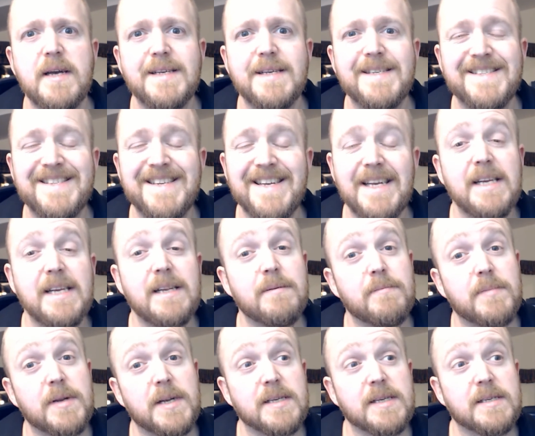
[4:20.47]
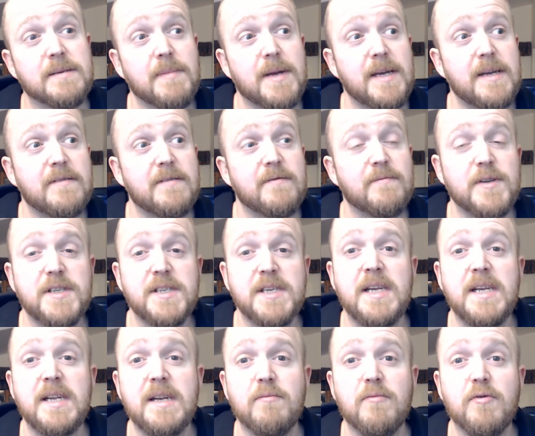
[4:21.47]
scene, but it's made of
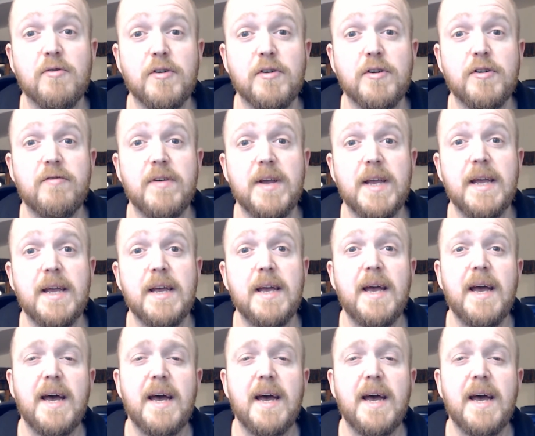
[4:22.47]
machine embroidery.